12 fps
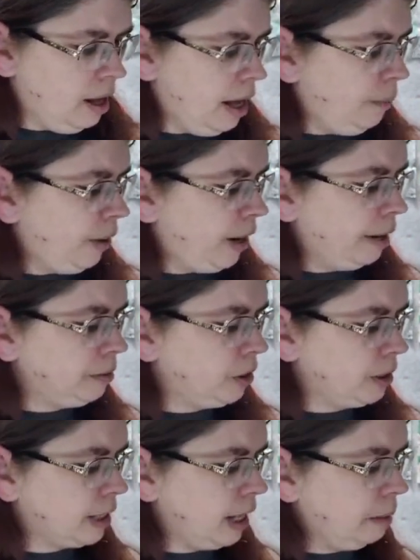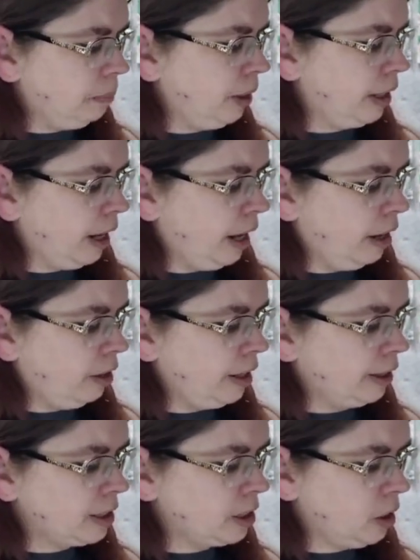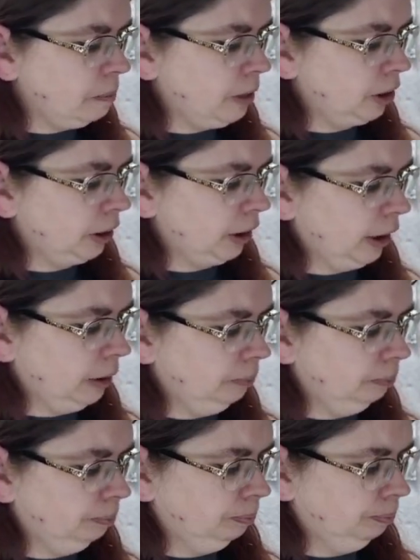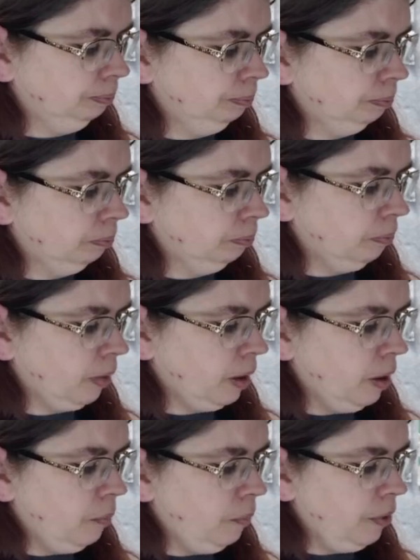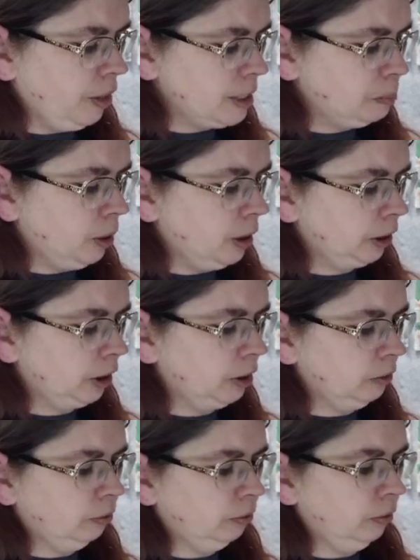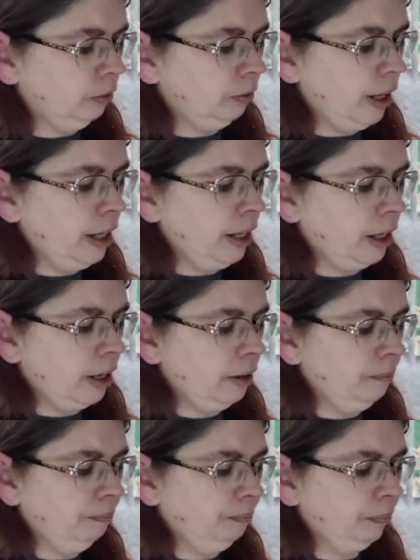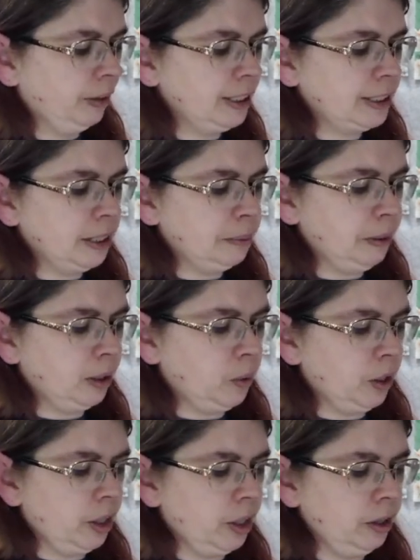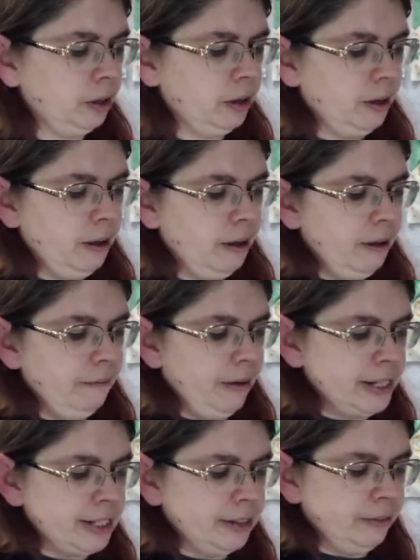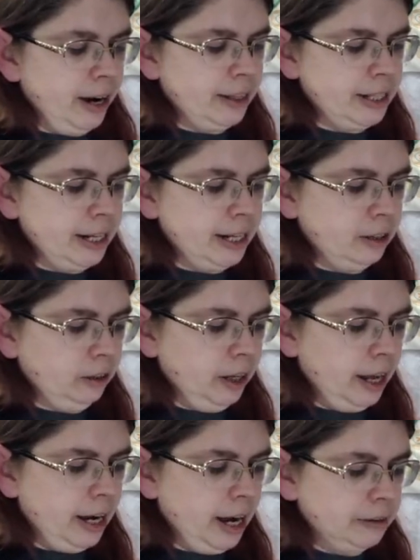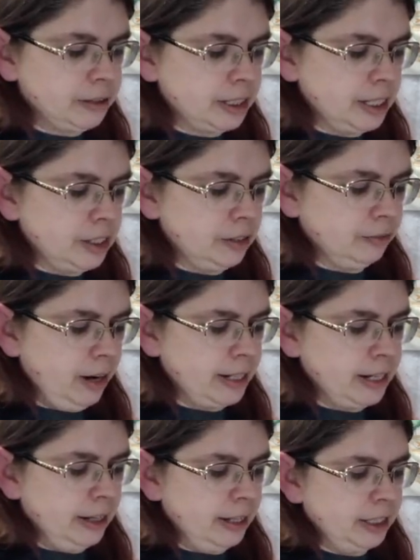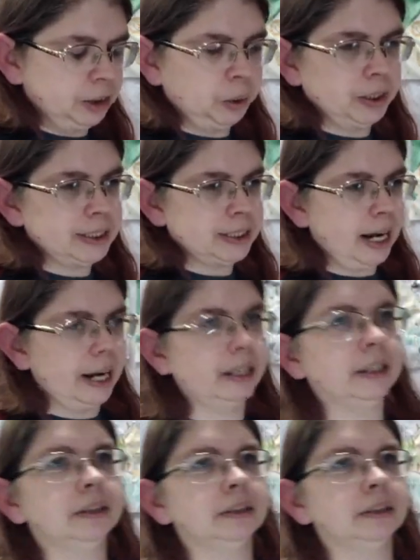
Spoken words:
And what I'm doing is I'm putting underneath the sewing machine with this portion right here, this tip of the corner, facing right at the needle, and I'm stitching right down this short side.